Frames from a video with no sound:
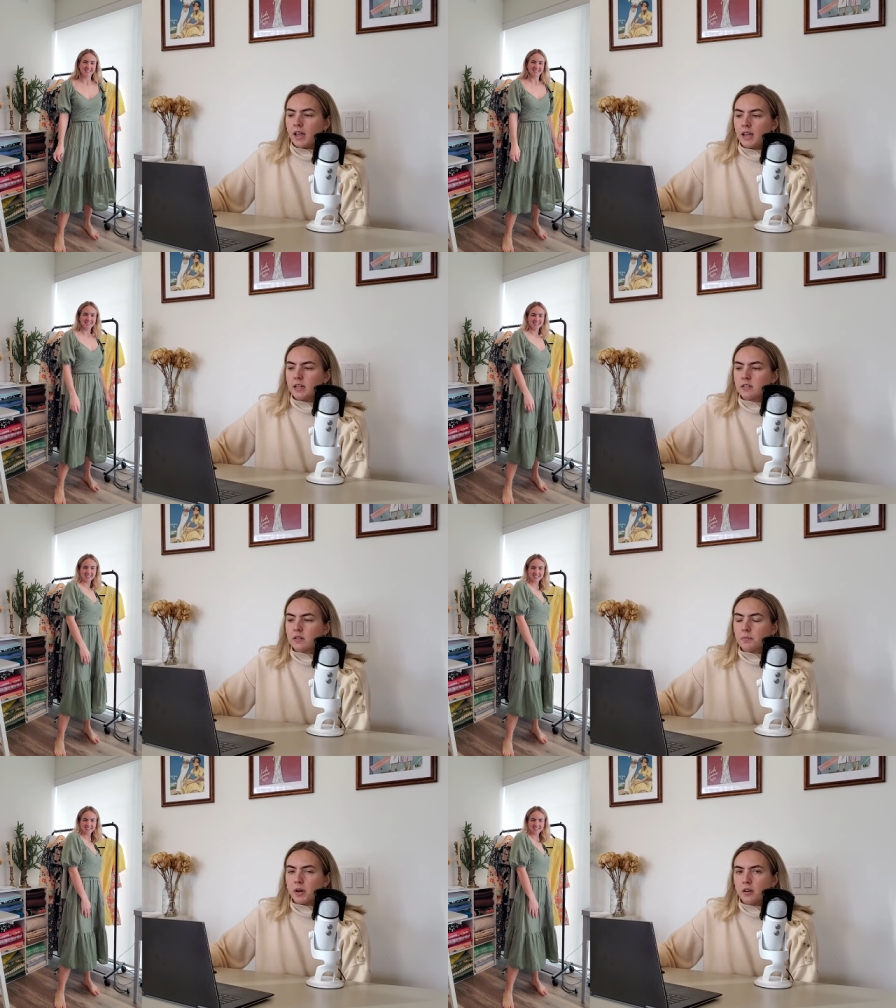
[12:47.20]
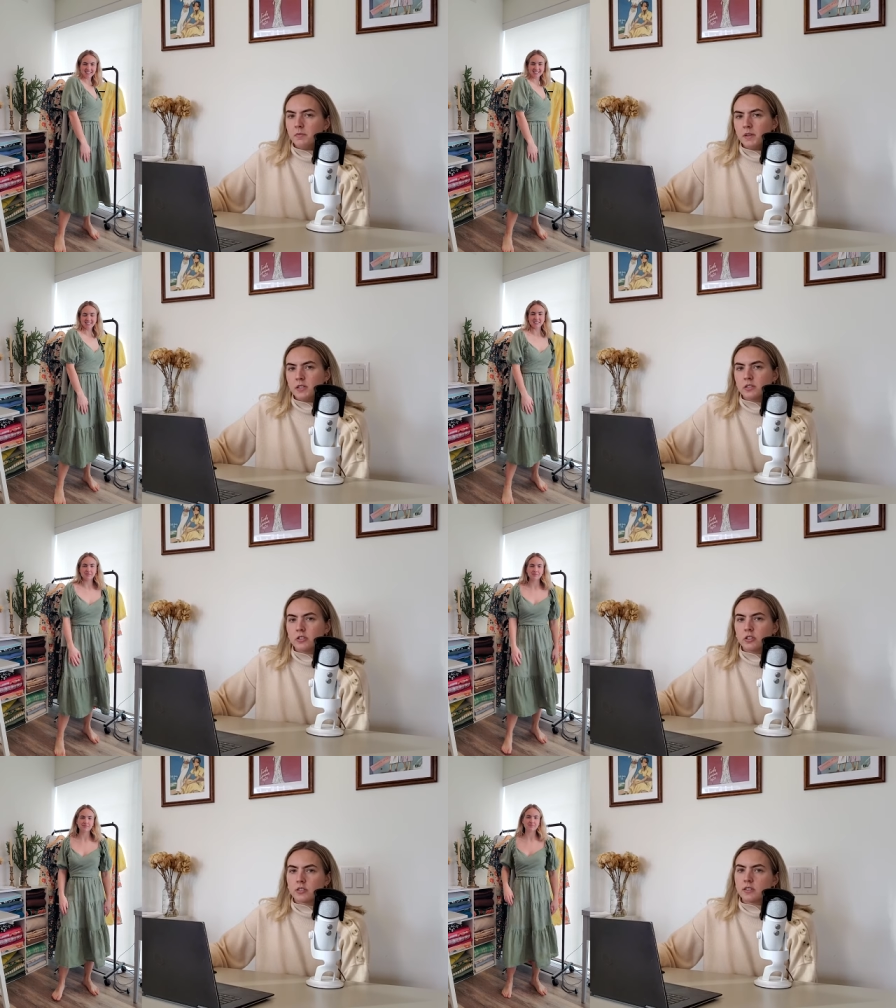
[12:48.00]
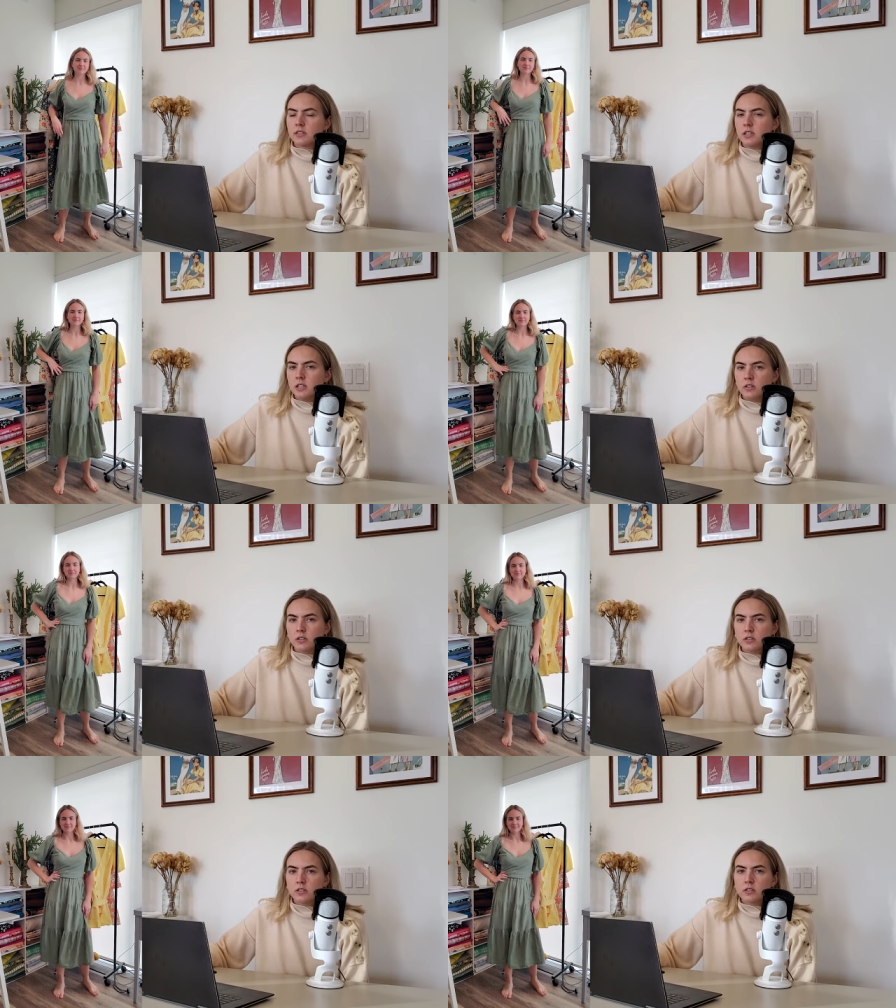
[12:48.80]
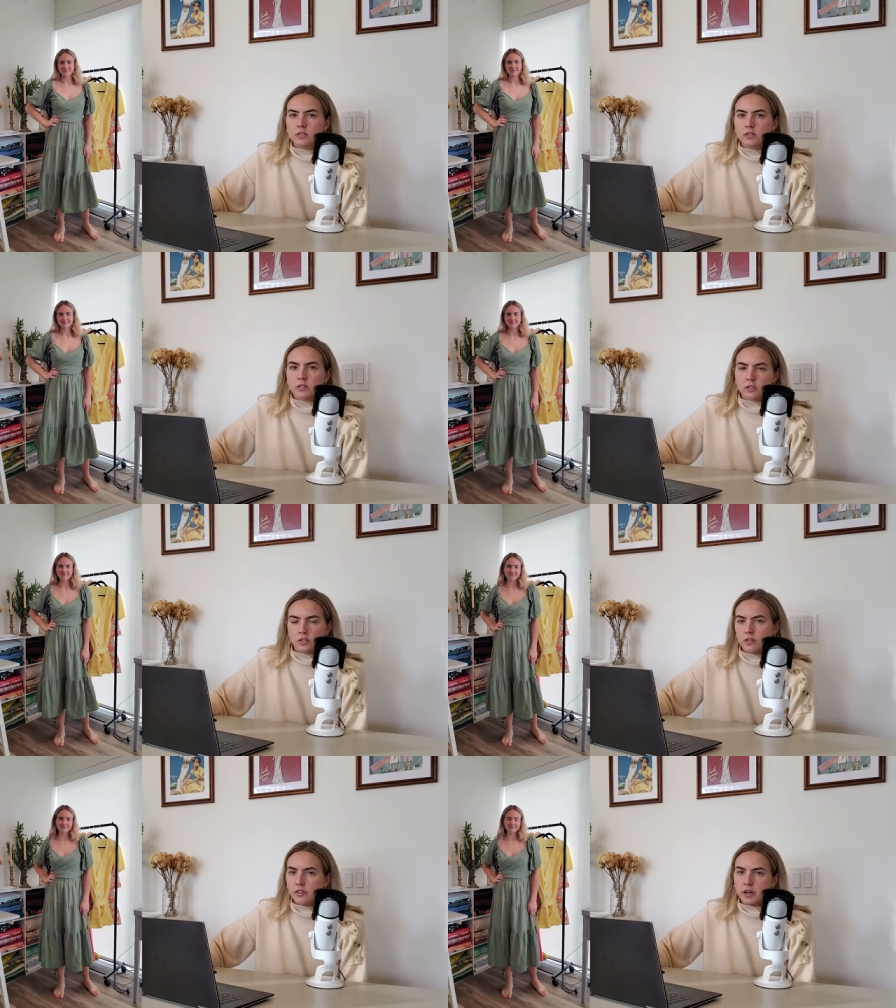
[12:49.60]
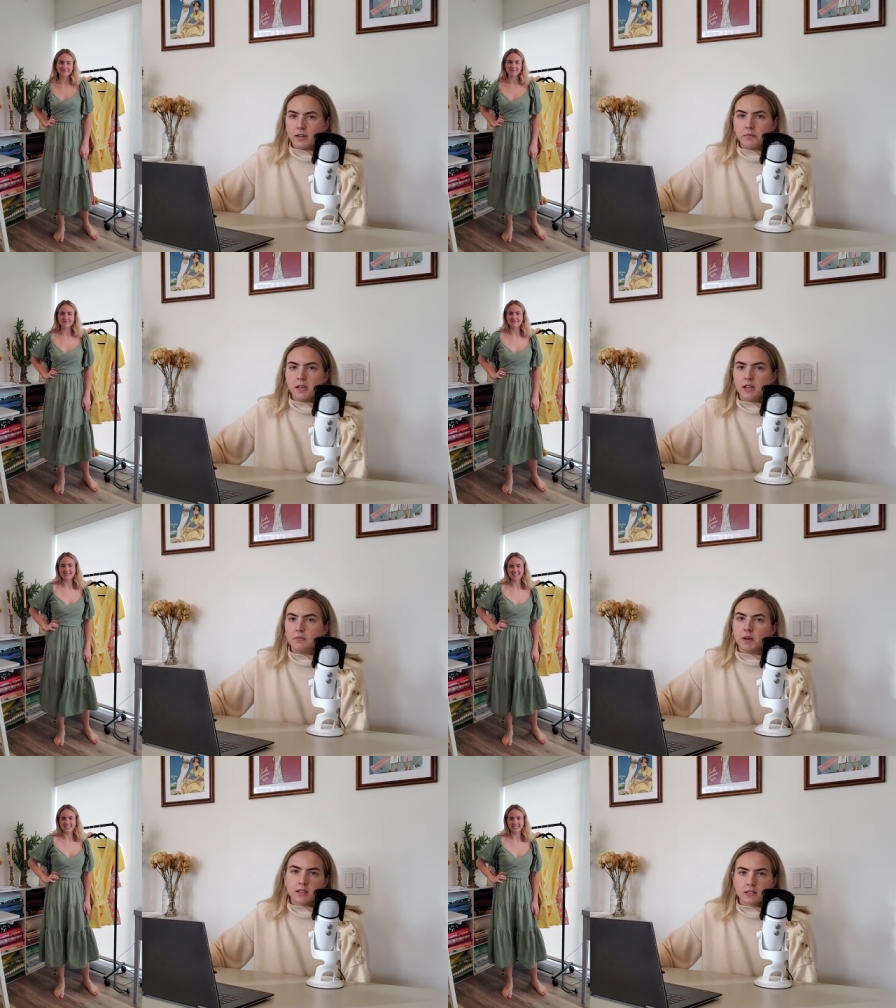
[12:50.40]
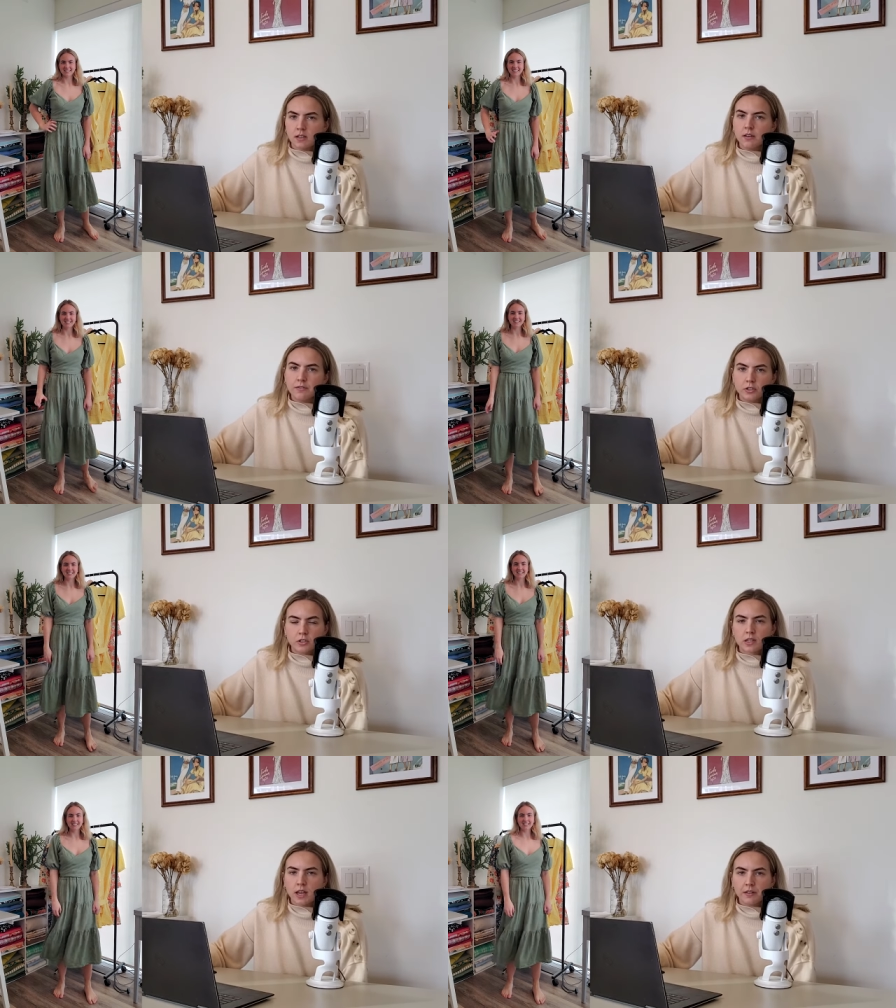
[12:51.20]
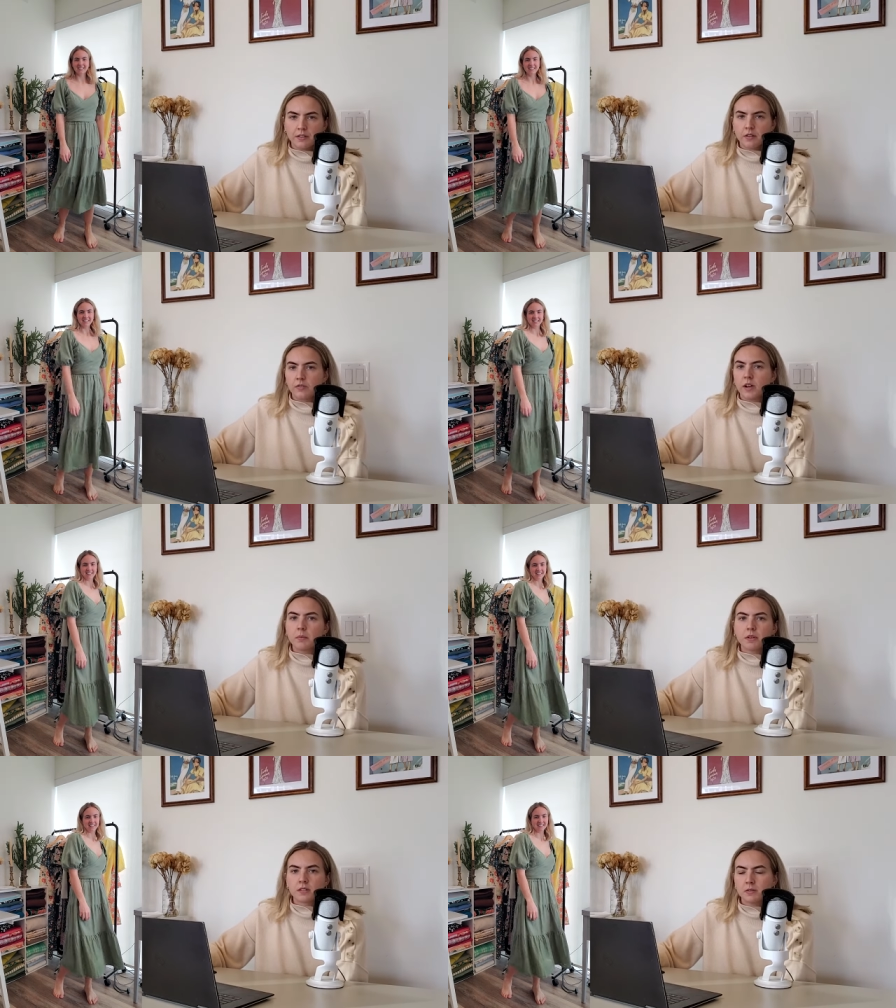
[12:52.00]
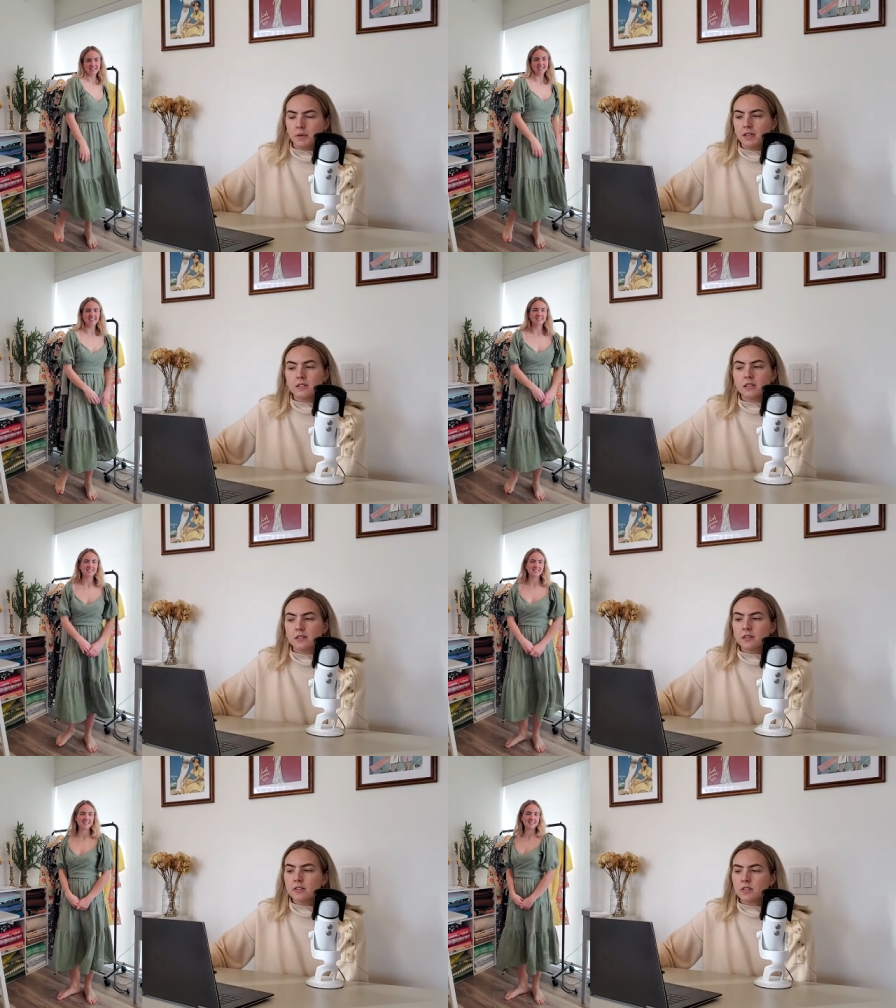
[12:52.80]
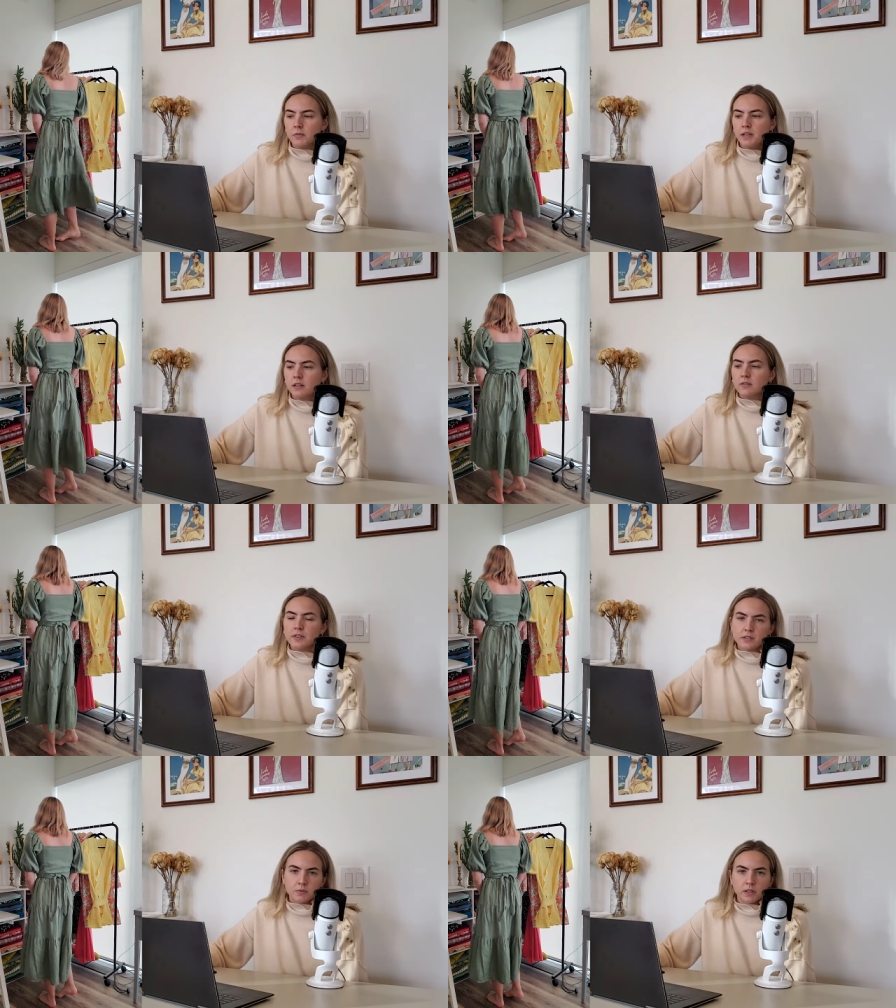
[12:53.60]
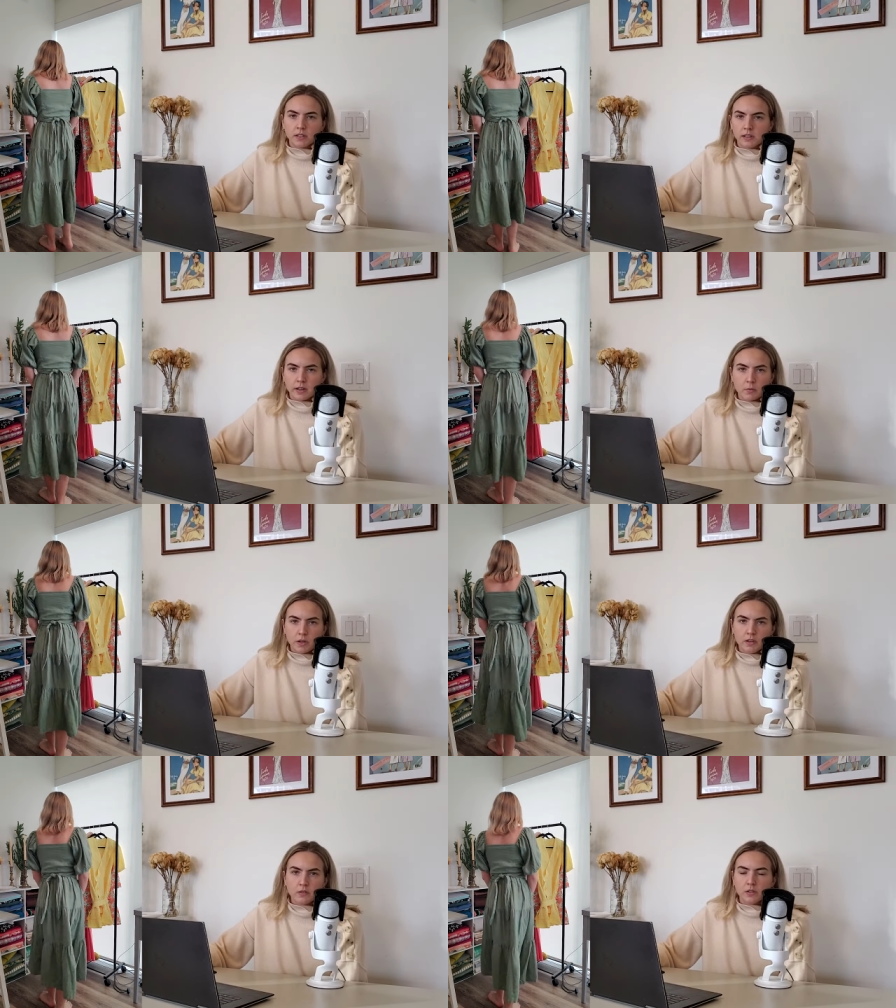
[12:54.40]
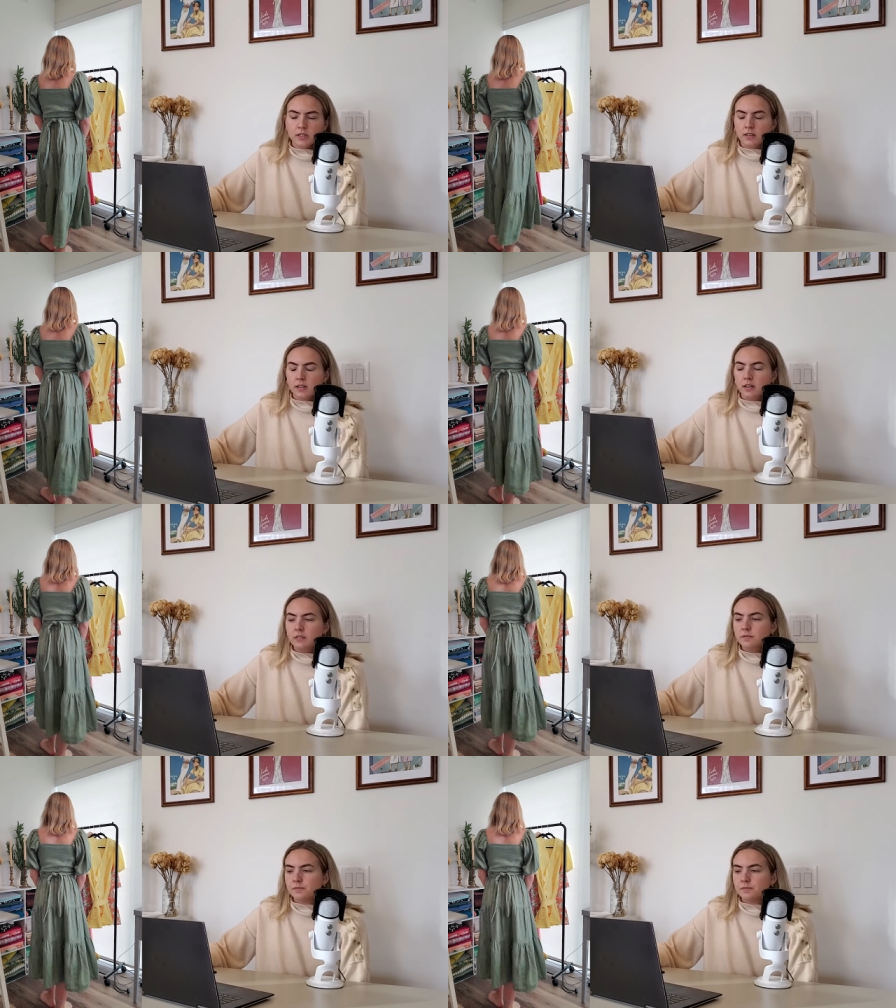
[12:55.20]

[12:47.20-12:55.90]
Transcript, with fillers: and the bottom is just a tiered skirt that I made myself, just gathering fabric to make tiers. They're made out of this really lightweight green linen.